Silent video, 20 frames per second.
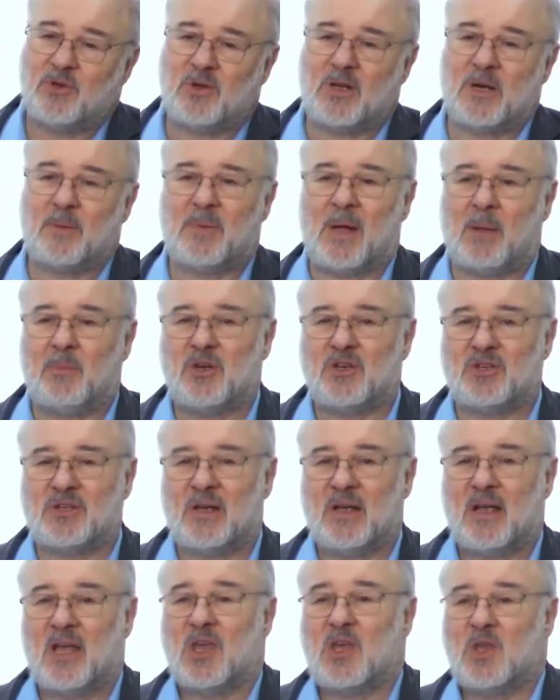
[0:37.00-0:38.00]
You're going to publish
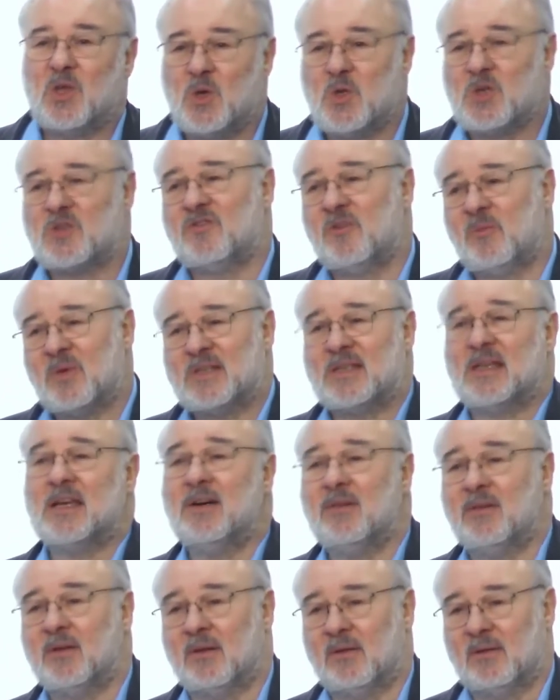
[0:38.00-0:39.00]
useful
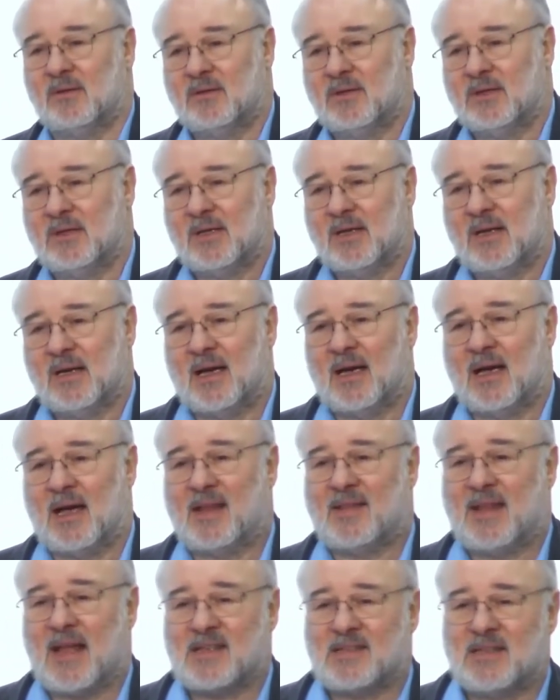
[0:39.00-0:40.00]
material.
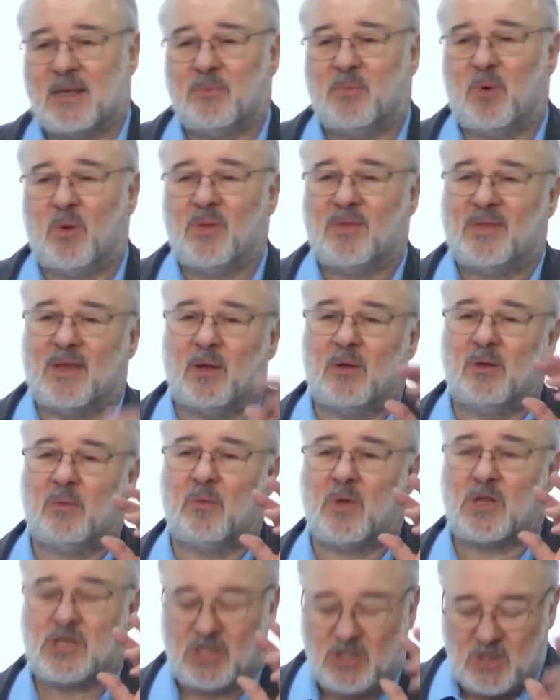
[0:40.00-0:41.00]
And that's the important thing.
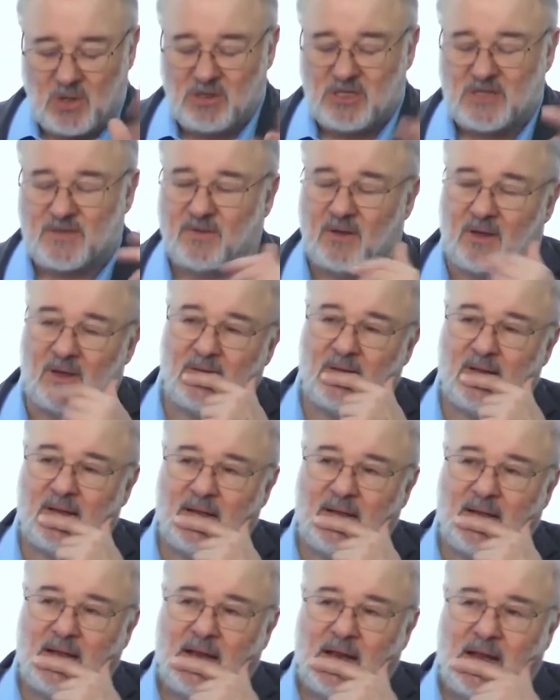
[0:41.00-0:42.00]
What's useful?
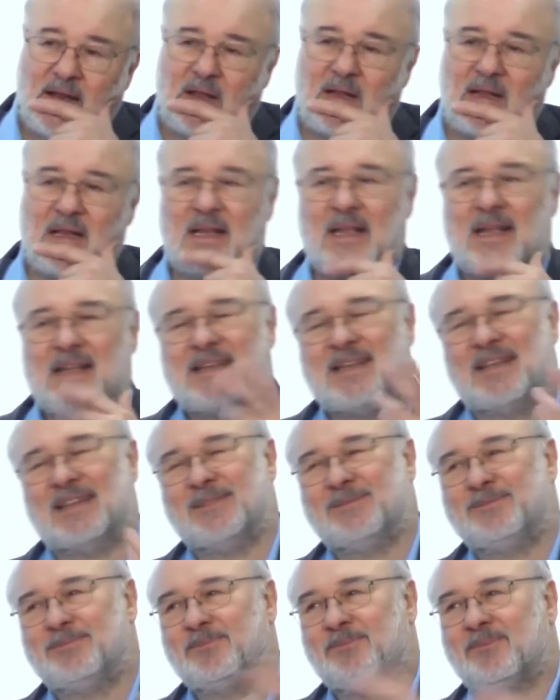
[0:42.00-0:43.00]

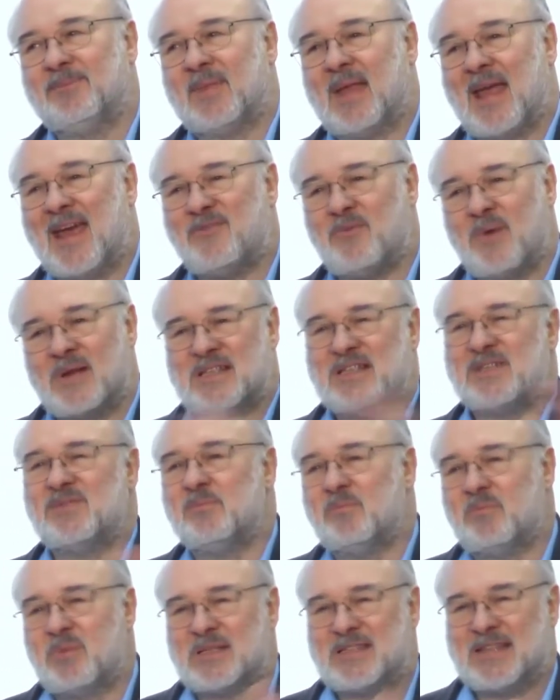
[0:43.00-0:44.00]
Everyone has a
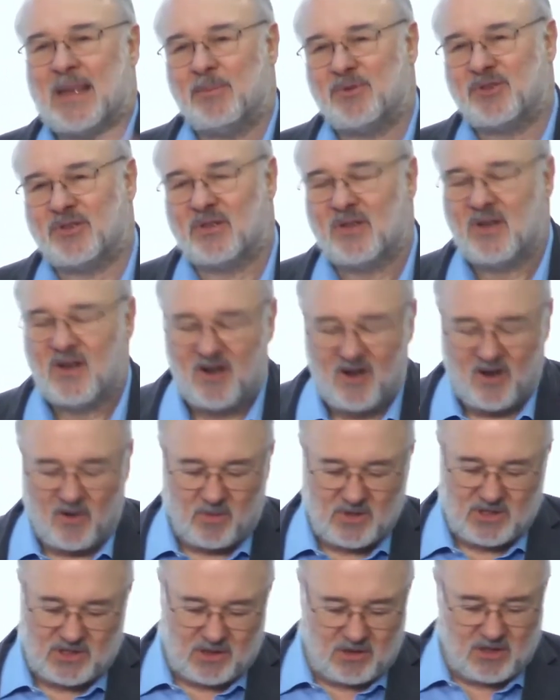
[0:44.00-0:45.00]
different perception of
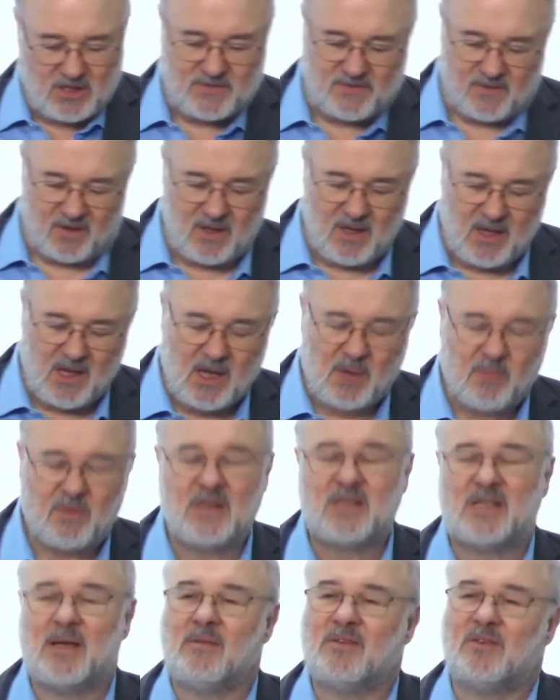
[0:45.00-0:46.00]
what's useful. But in
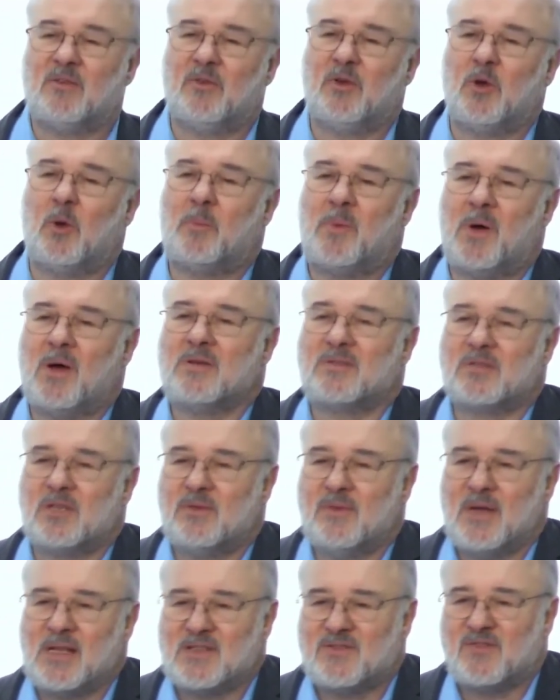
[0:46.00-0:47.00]
terms of your personal
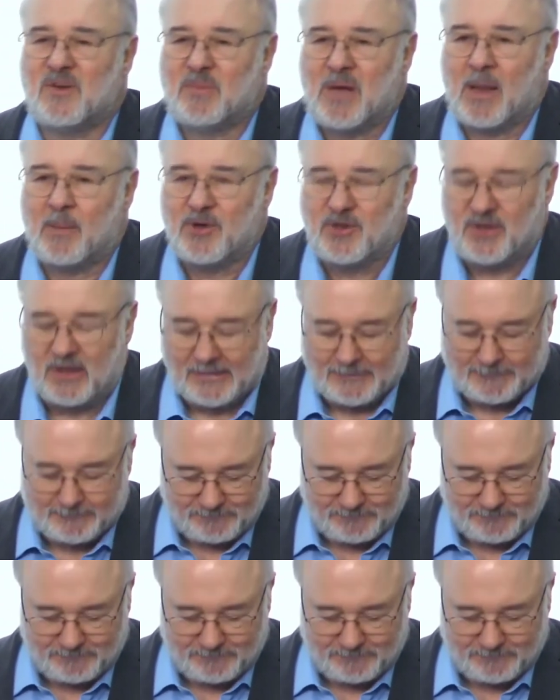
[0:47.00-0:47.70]
reason for publishing,